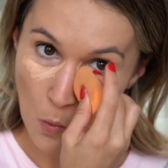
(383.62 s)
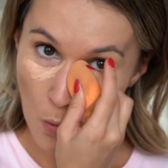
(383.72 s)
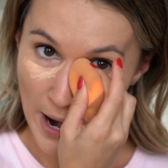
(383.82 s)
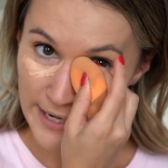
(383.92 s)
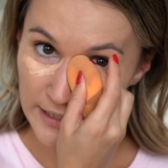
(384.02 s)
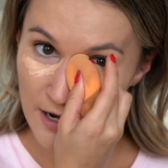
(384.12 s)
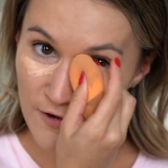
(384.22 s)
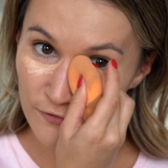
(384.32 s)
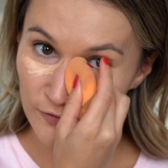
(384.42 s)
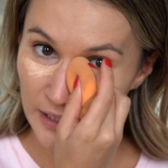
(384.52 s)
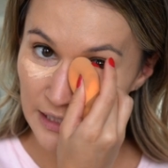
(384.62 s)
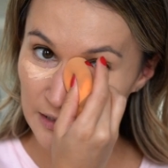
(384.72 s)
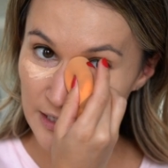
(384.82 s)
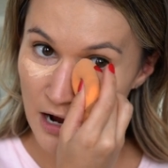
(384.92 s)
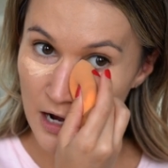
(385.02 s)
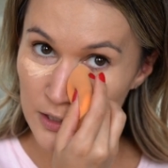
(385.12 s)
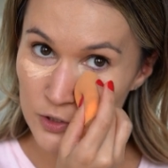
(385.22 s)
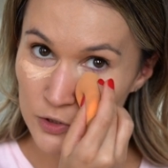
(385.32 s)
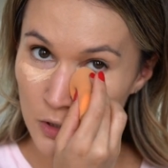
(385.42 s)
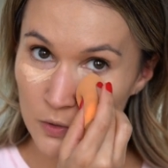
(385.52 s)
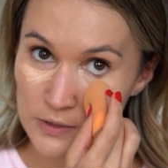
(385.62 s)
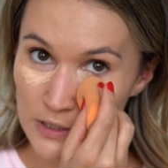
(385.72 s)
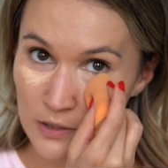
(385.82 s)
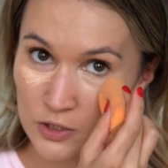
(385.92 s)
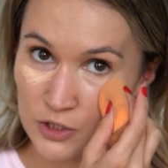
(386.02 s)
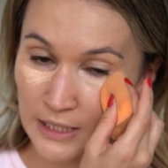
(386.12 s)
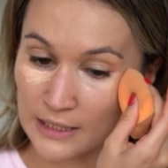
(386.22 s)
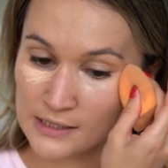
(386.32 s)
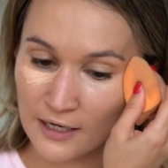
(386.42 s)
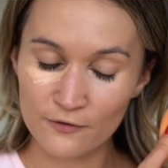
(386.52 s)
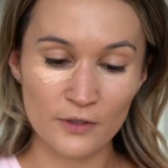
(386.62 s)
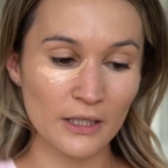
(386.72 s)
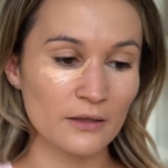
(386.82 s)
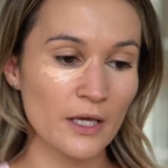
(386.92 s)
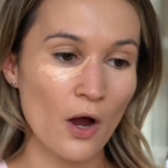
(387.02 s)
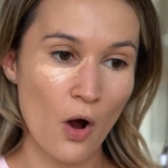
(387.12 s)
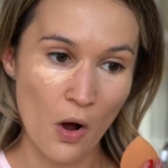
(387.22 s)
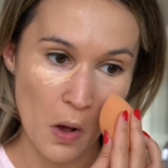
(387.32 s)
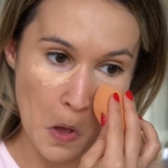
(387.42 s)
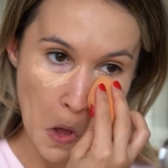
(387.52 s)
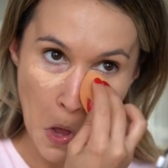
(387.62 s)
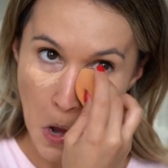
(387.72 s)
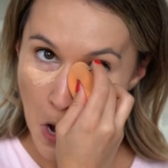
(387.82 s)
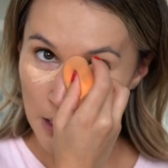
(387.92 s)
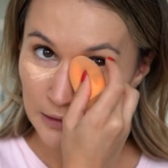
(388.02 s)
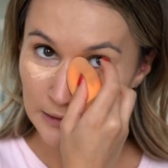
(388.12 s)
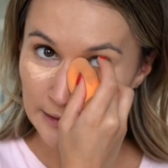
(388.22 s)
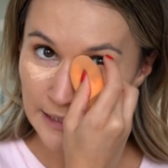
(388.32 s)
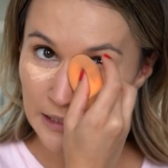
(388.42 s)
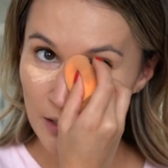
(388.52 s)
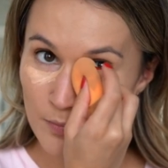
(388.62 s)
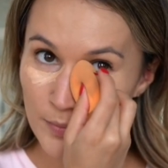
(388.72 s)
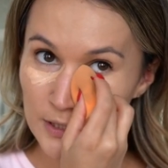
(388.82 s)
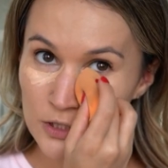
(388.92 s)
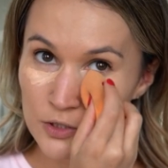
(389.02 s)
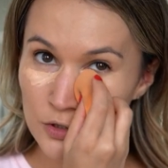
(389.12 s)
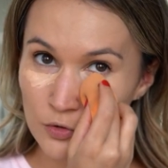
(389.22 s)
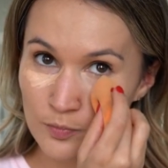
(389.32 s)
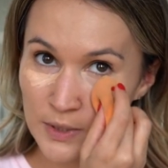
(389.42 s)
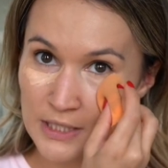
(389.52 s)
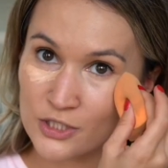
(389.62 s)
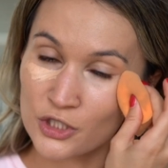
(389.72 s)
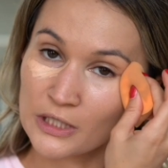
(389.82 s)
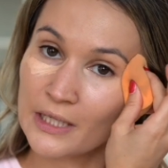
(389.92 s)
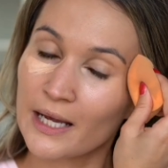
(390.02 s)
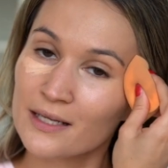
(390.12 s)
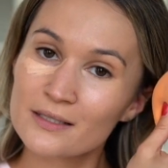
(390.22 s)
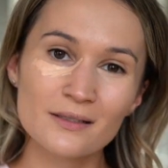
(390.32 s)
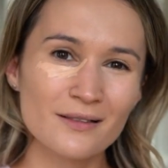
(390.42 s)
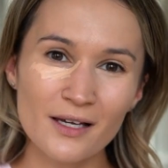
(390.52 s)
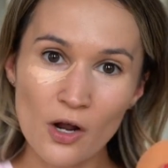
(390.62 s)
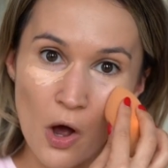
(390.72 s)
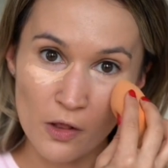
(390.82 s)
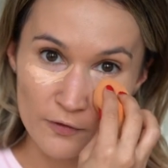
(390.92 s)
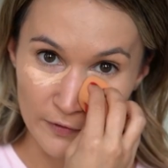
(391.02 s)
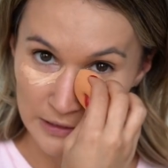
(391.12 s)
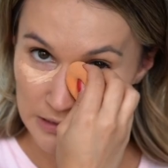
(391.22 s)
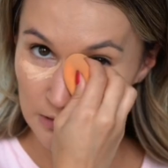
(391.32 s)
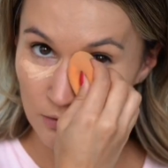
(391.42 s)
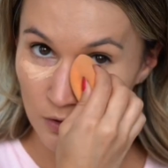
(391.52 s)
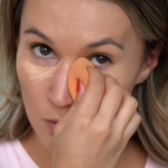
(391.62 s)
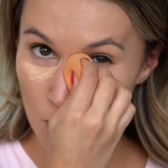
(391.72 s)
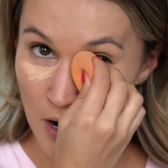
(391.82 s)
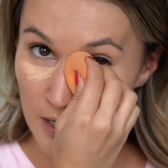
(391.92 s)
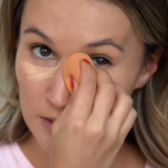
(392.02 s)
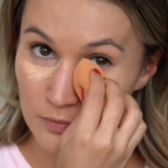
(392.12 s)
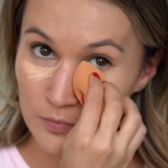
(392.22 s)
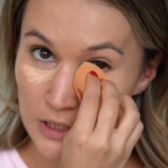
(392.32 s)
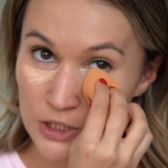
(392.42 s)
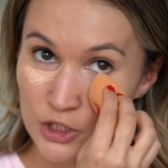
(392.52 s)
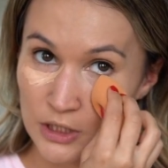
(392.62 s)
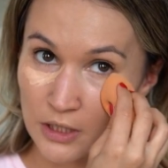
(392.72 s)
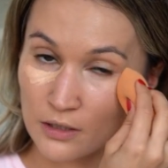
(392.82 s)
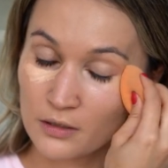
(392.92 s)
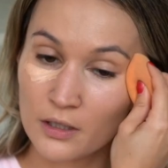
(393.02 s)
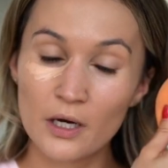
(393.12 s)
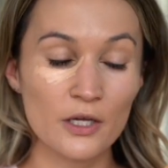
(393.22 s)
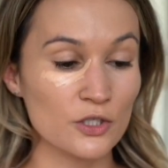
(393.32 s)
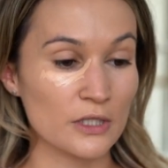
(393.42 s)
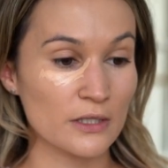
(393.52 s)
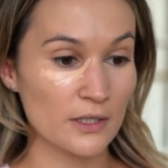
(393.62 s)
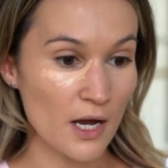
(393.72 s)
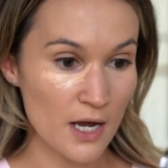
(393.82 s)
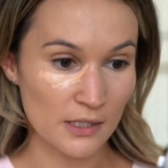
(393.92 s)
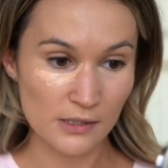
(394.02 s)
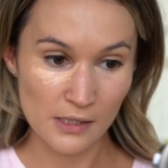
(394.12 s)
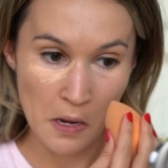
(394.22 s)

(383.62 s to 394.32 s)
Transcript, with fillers: wide enough and the undertones in the shades, I feel like they all lean a bit too peachy and not all of us Want peachy underneath the eyes.